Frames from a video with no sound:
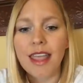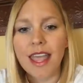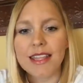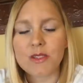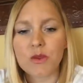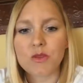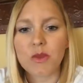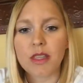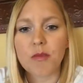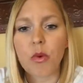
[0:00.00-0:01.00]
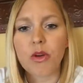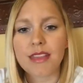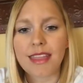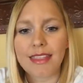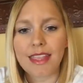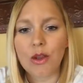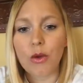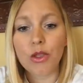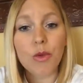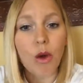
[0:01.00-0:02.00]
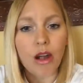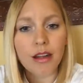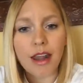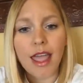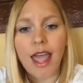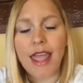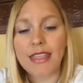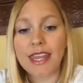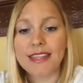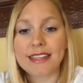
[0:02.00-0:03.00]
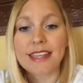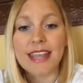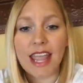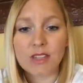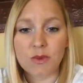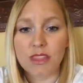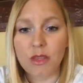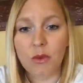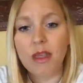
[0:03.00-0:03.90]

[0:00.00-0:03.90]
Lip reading: and so it's really important that they know who you are and they need to connect with you